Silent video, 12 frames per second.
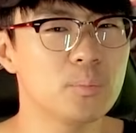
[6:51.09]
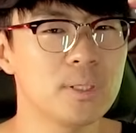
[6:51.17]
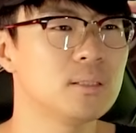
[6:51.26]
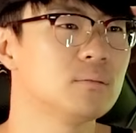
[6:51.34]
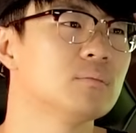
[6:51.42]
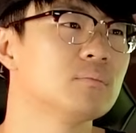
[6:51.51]

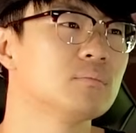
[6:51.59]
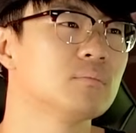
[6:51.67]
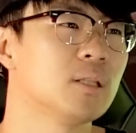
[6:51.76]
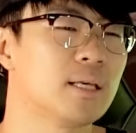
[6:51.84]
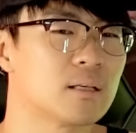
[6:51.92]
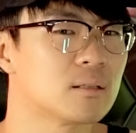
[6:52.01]
bit
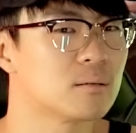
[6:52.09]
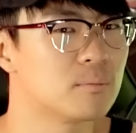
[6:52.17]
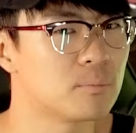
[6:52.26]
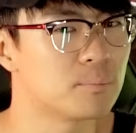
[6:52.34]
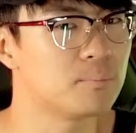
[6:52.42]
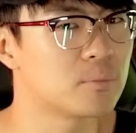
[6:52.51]
like
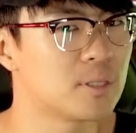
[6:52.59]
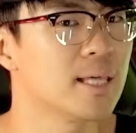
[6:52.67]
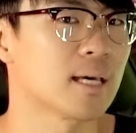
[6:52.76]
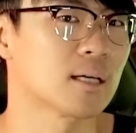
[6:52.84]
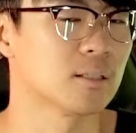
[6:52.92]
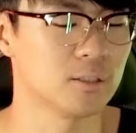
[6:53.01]

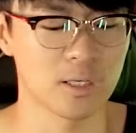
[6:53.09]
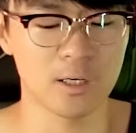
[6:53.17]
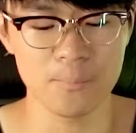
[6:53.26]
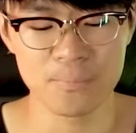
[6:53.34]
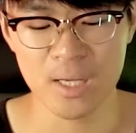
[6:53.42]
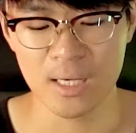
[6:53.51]
thick, you know?